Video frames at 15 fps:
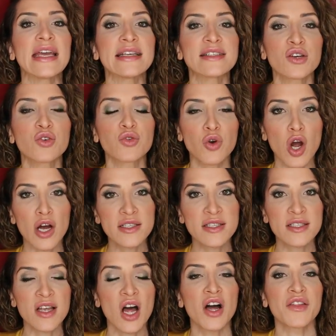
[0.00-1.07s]
is a
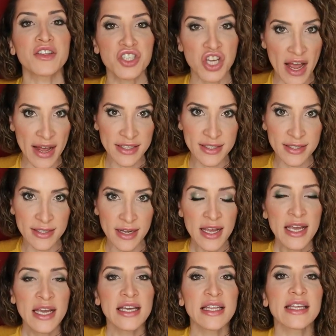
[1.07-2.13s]
cross on the chest.
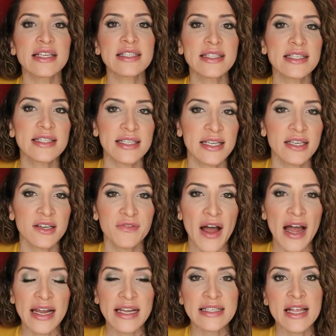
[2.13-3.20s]
This
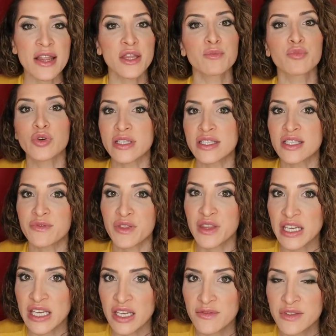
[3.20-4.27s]
signifies the Prince of
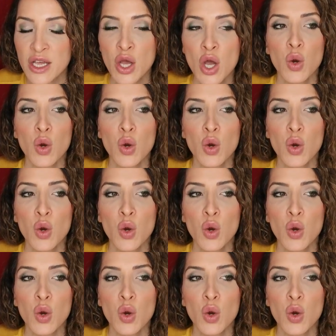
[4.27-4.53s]
Thieves,